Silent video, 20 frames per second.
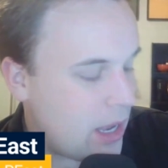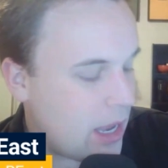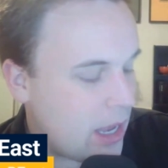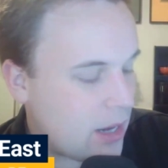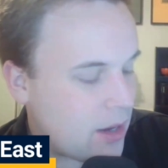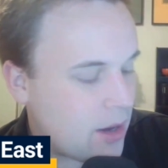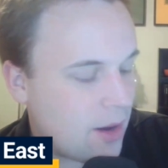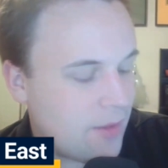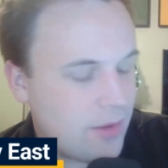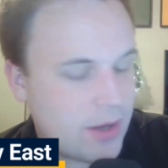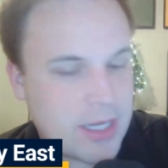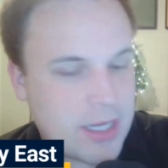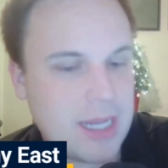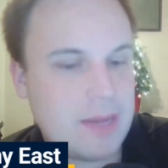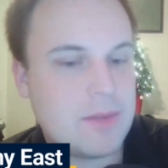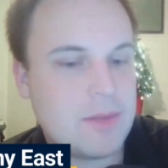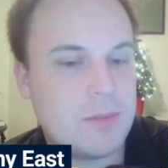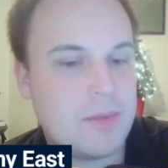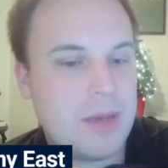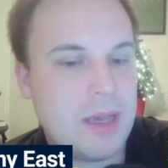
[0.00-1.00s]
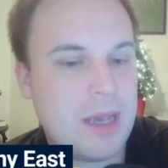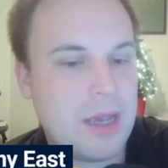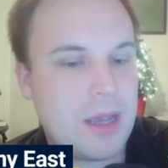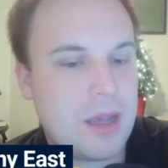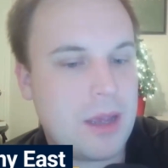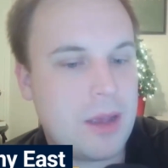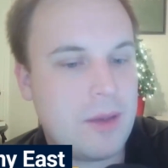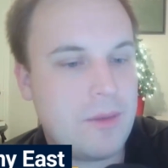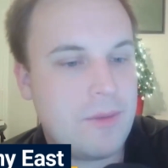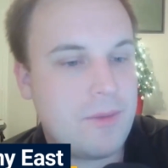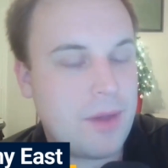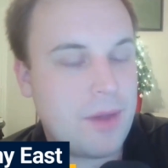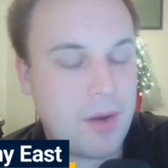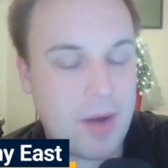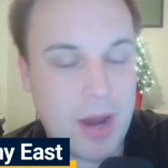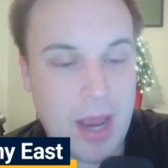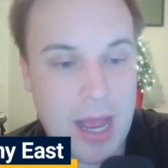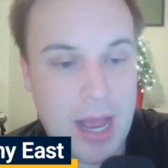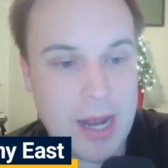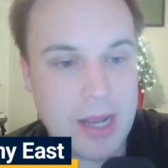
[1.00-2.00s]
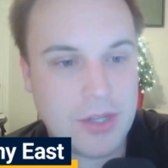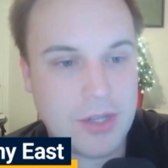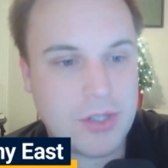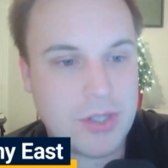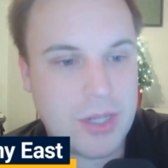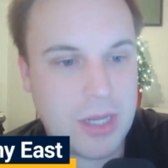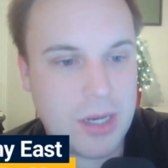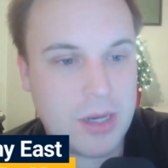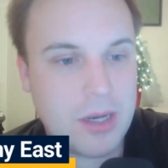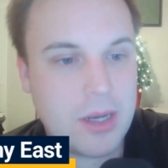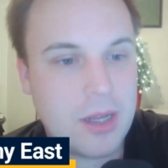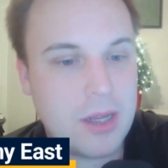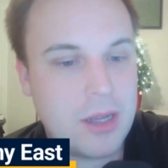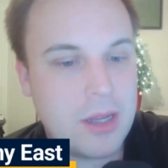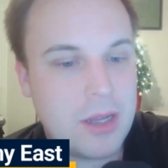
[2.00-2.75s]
at covering teams, being very honest and